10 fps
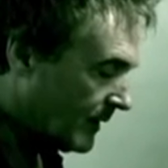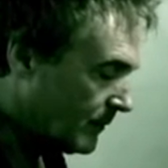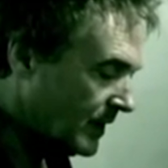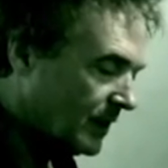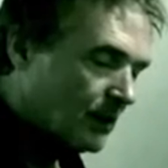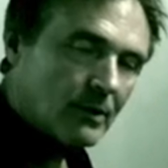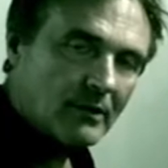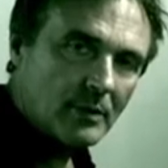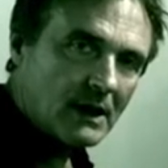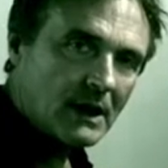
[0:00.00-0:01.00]
We can go
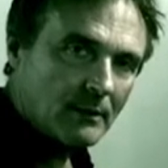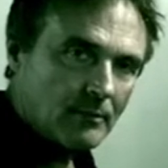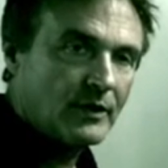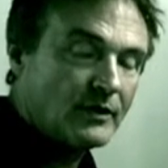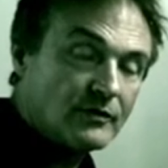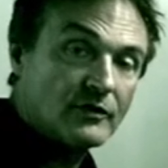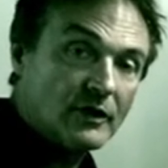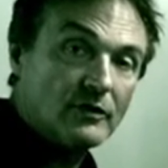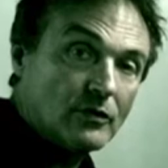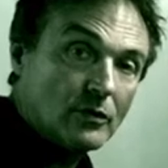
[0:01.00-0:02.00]
wherever we like. There's just
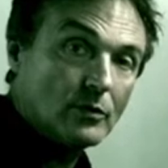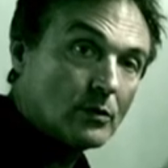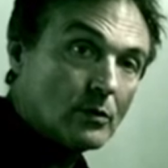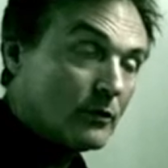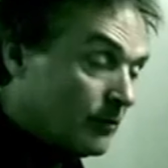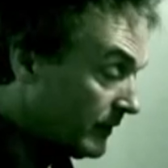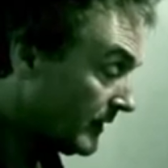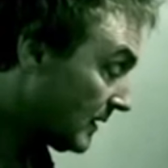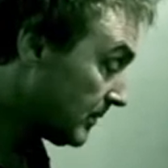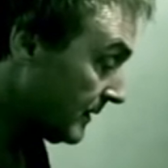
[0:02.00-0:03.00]
these two chords
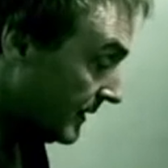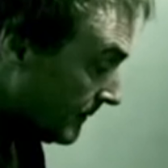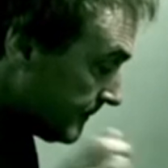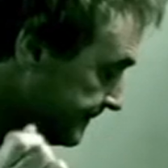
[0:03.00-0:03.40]
moving up and down.